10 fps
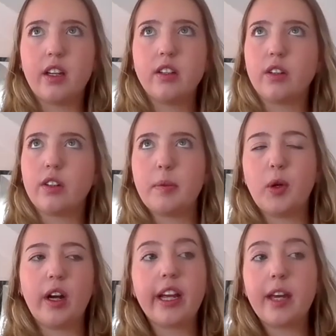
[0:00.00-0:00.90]
I couldn't agree
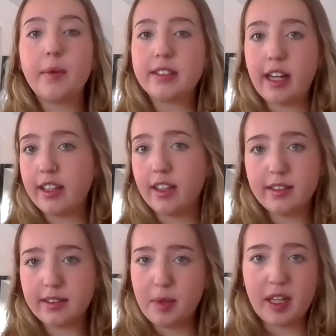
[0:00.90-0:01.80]
more. I can't wait to add that
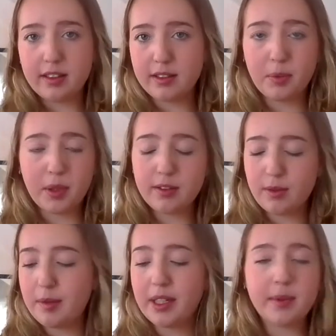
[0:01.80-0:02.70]
into my lesson plans
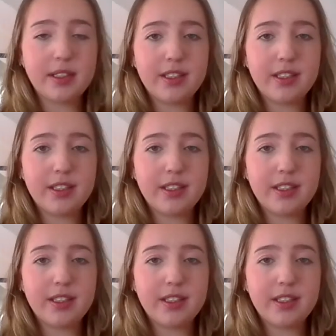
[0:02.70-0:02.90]
when I become a